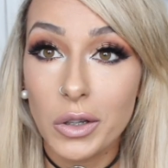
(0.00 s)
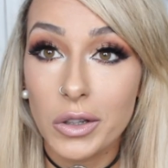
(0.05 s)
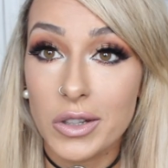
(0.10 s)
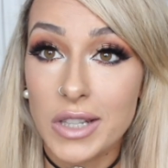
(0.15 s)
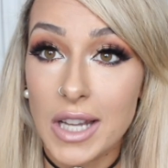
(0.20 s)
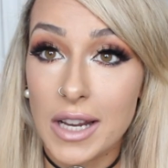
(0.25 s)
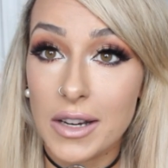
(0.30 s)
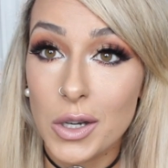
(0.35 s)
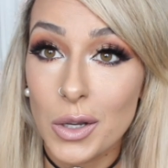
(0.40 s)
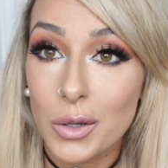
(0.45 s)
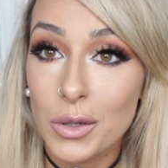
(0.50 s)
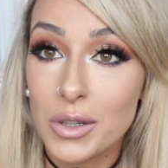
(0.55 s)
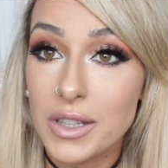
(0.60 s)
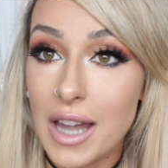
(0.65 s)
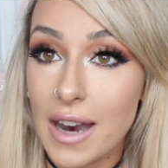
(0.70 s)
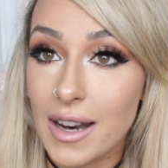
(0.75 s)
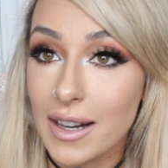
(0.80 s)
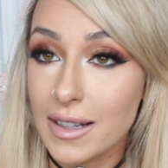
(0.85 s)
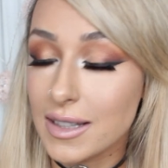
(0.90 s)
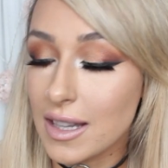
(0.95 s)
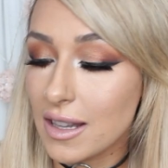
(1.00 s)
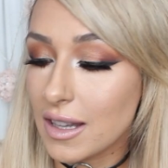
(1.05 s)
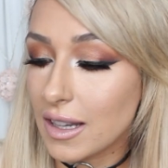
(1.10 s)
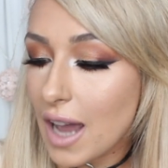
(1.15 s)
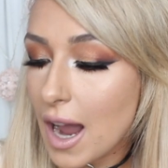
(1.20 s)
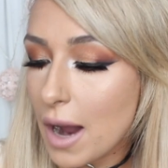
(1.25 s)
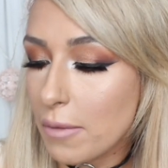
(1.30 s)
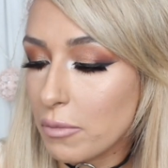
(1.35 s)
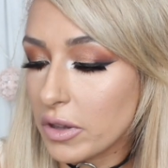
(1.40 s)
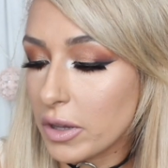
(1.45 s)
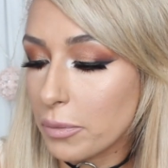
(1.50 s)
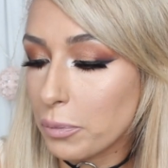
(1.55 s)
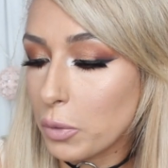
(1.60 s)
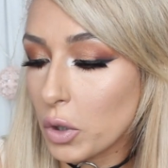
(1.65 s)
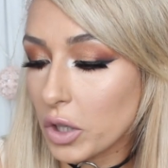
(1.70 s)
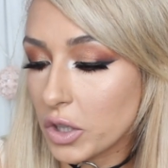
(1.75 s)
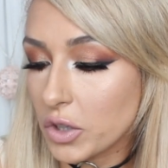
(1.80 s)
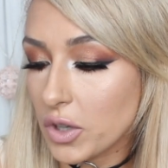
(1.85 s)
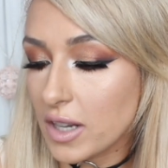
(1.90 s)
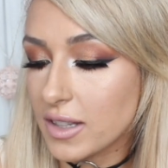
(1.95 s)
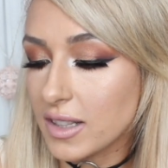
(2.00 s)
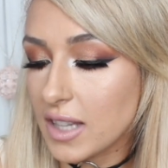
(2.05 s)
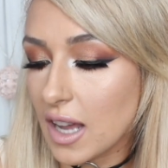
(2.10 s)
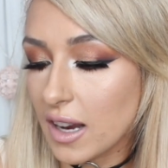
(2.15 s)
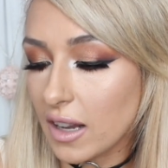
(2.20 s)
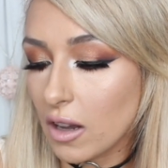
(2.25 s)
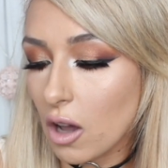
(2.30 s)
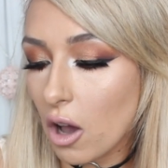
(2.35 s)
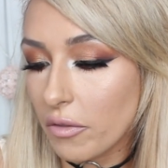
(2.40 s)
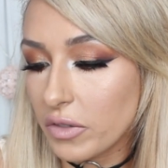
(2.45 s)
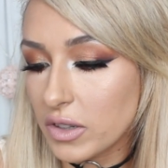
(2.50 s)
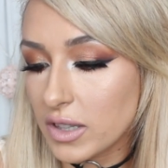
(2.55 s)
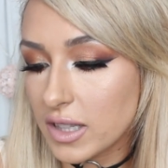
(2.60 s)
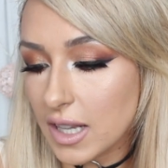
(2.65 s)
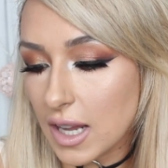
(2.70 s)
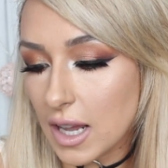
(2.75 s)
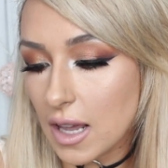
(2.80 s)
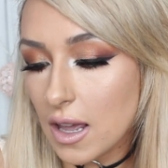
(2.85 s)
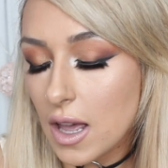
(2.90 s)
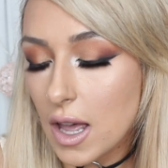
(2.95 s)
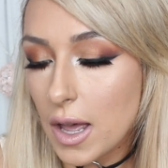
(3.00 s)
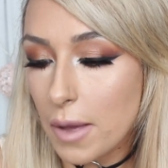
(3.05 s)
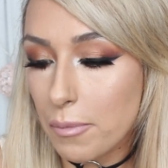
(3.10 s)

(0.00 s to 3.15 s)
There's like new settings in the camera, the portrait setting obviously